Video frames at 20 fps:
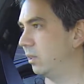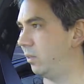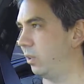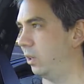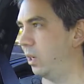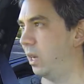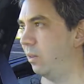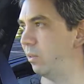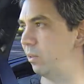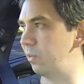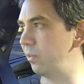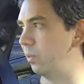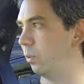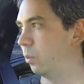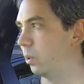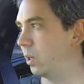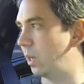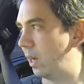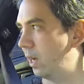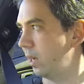have a full
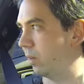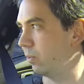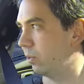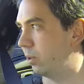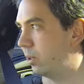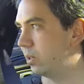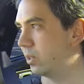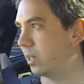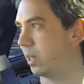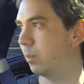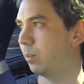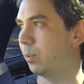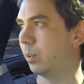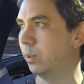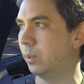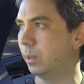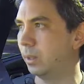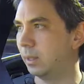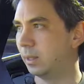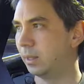car, for
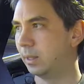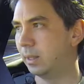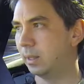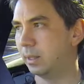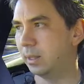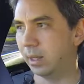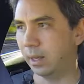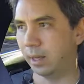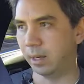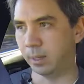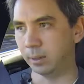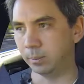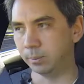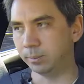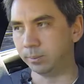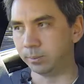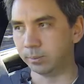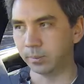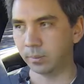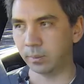example,
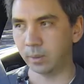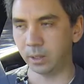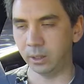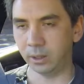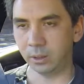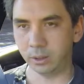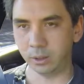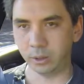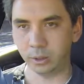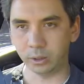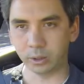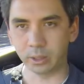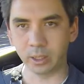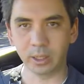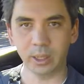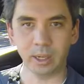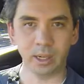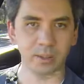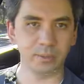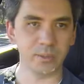you're going
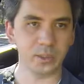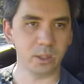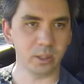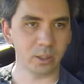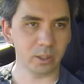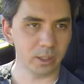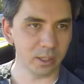to have to